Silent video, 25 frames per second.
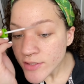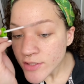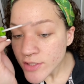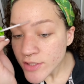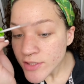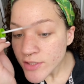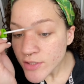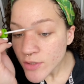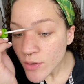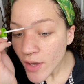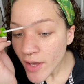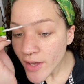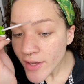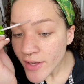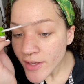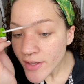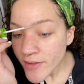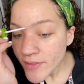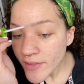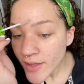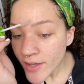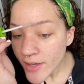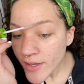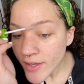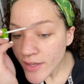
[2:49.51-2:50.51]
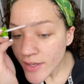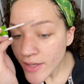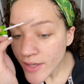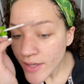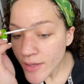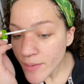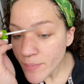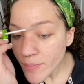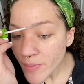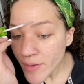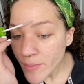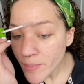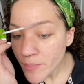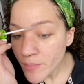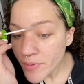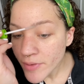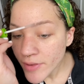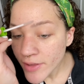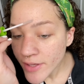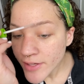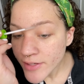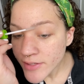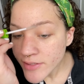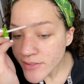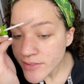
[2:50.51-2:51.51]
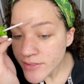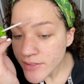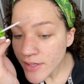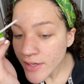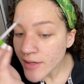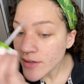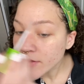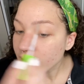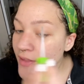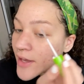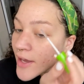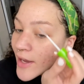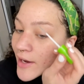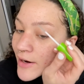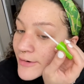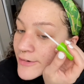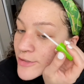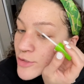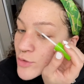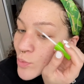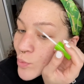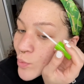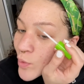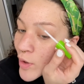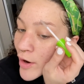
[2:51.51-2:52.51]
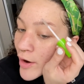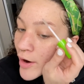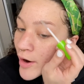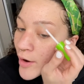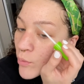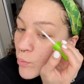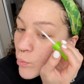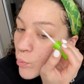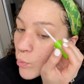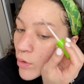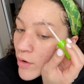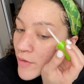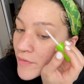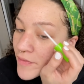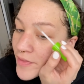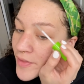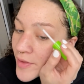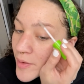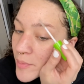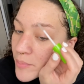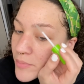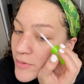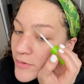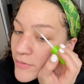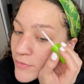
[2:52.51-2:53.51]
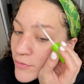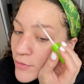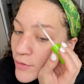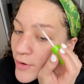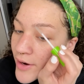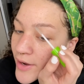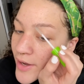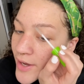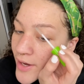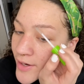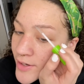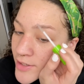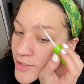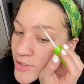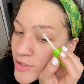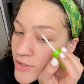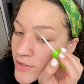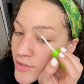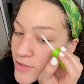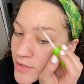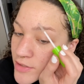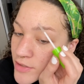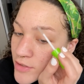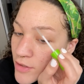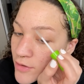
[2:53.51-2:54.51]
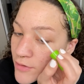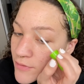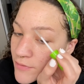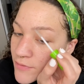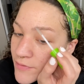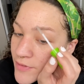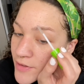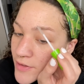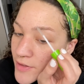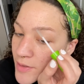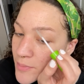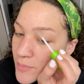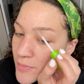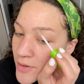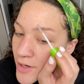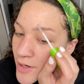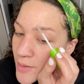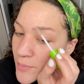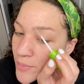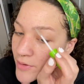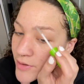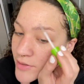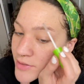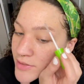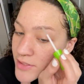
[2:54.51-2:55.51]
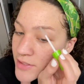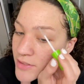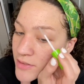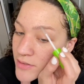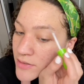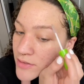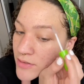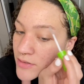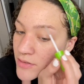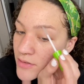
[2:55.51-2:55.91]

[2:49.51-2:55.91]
just so I can like keep in place like the hairs where I want them before I actually start filling my eyebrows in.